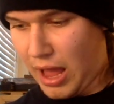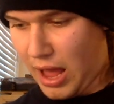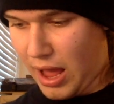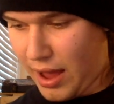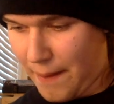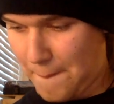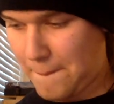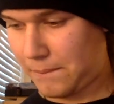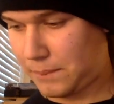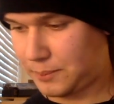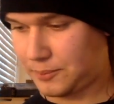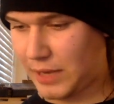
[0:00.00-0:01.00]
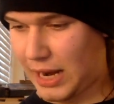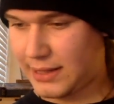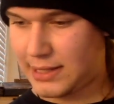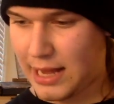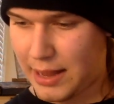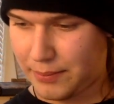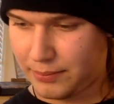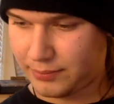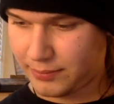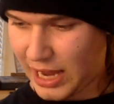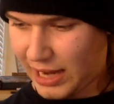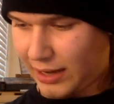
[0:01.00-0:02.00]
Um, next up,
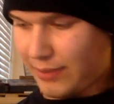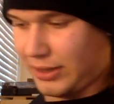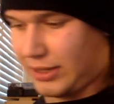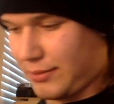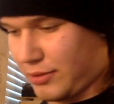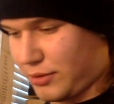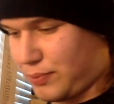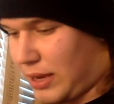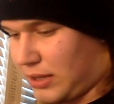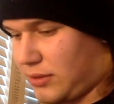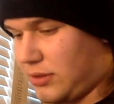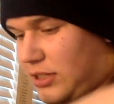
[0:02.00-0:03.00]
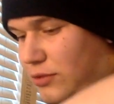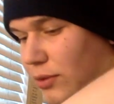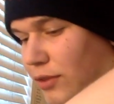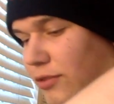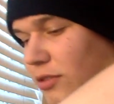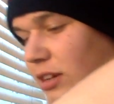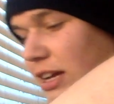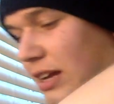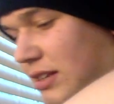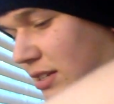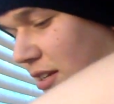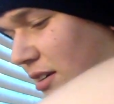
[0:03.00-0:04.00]
I think I'm gonna keep this best this one for
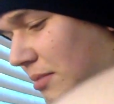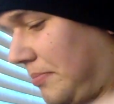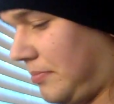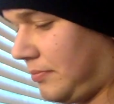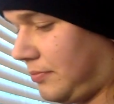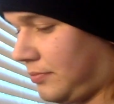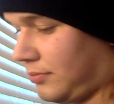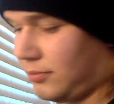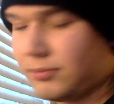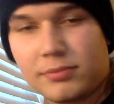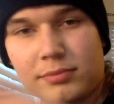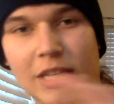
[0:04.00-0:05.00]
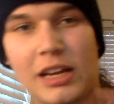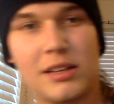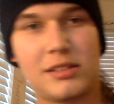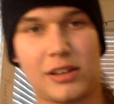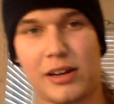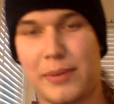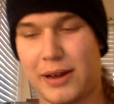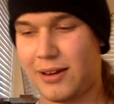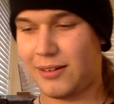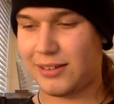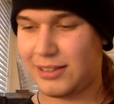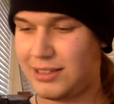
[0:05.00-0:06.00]
last here. Sorry about
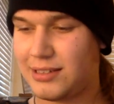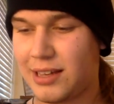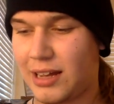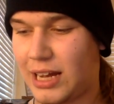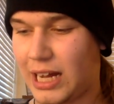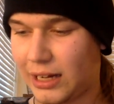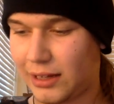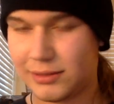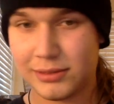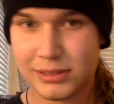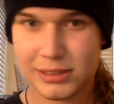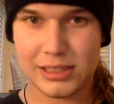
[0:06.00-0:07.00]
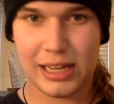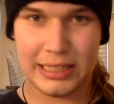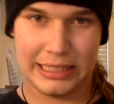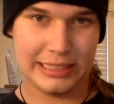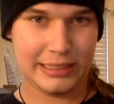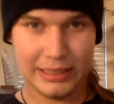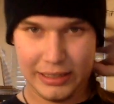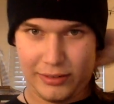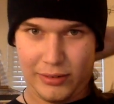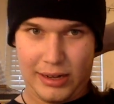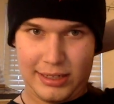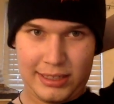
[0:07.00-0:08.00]
all this. Uh, slightly in a
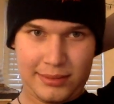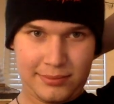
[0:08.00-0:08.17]
rush.